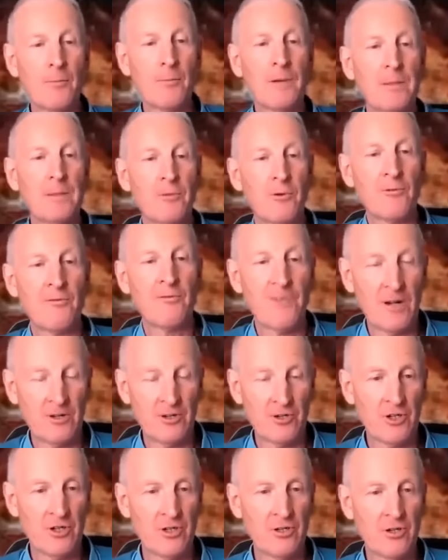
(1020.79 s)
people
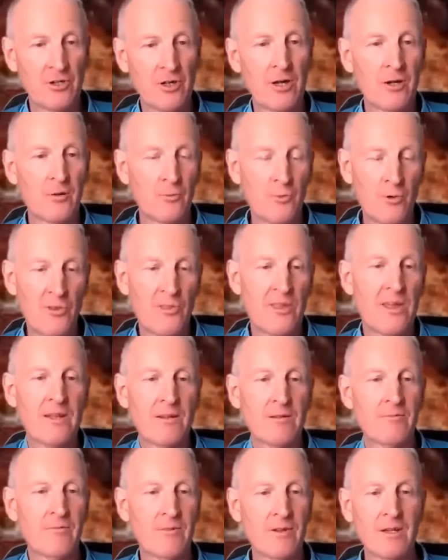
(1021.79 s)
function
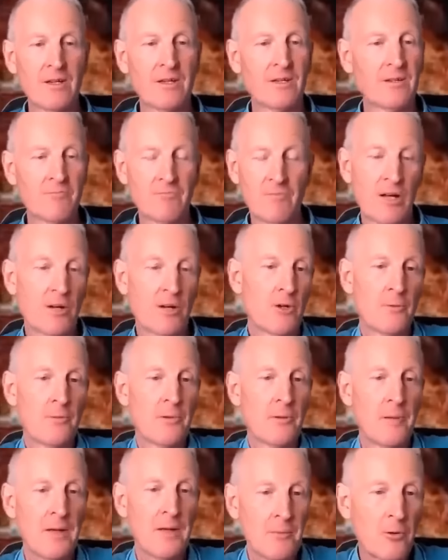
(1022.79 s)
within a group
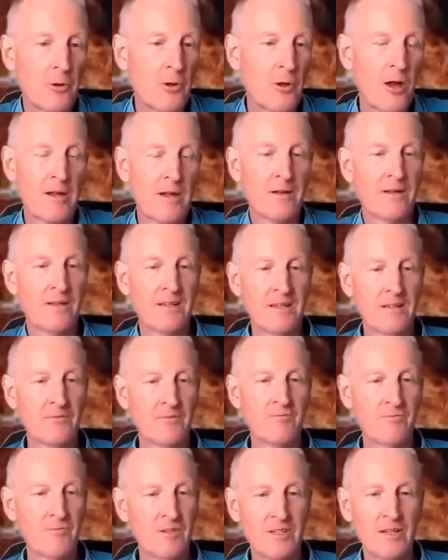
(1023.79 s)
of people
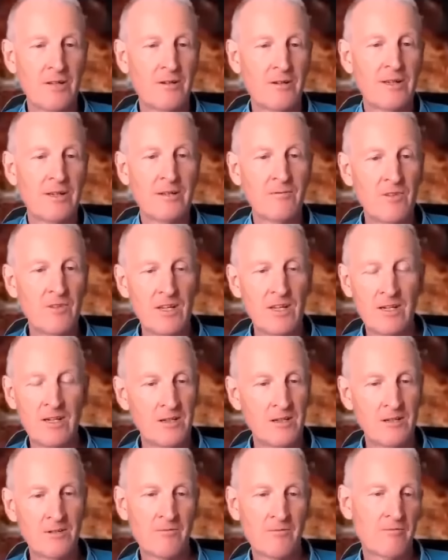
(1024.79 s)
in you know in in
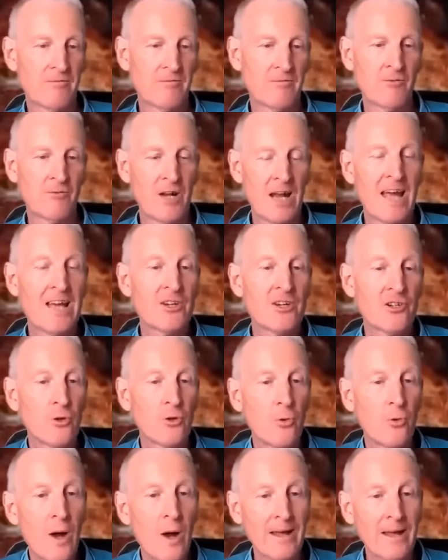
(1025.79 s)
a relational
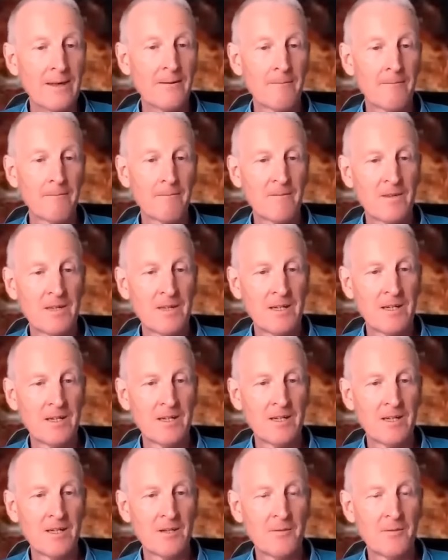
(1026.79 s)
way
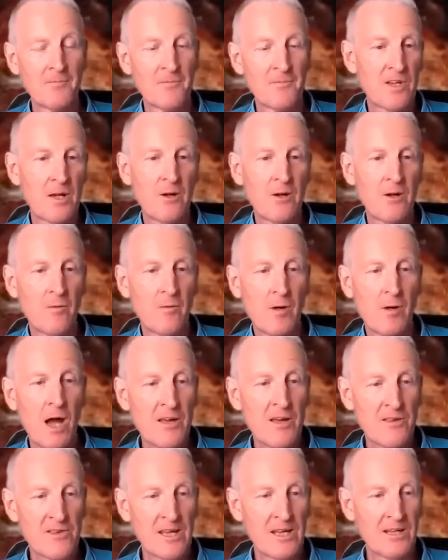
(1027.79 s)
so
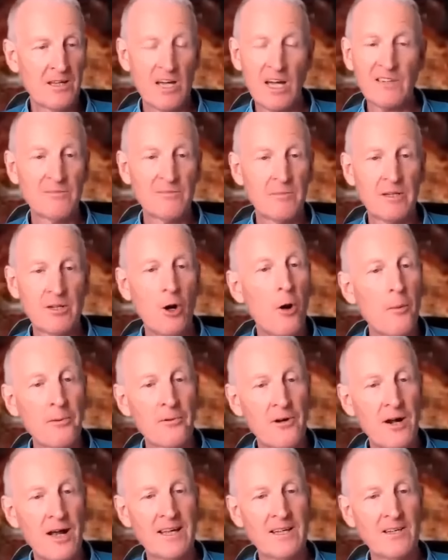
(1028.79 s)
i think government
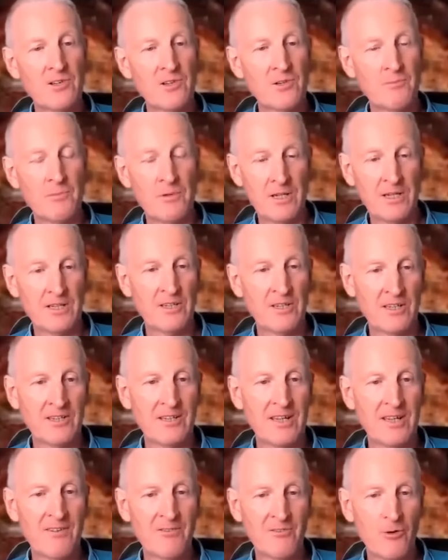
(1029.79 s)
operates but it doesn't
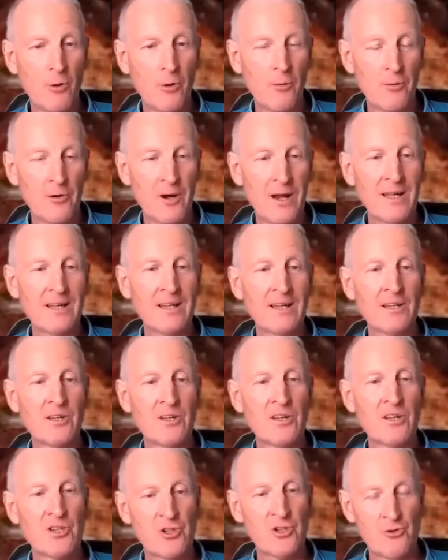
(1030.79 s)
have to operate in
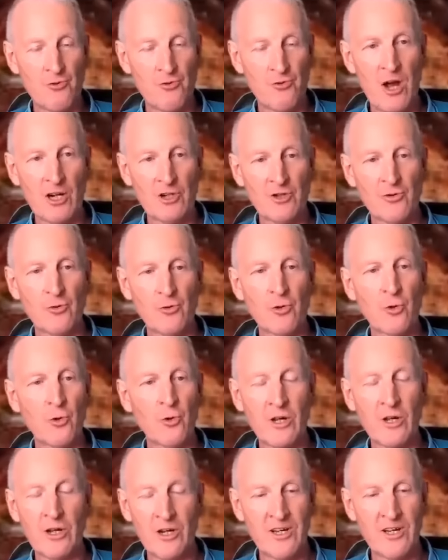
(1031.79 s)
the structural
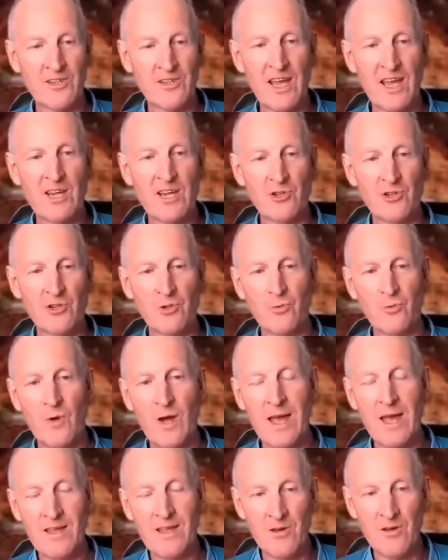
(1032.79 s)
organizational
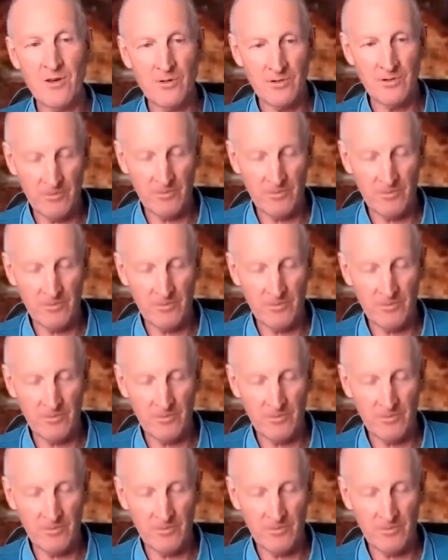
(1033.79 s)
way that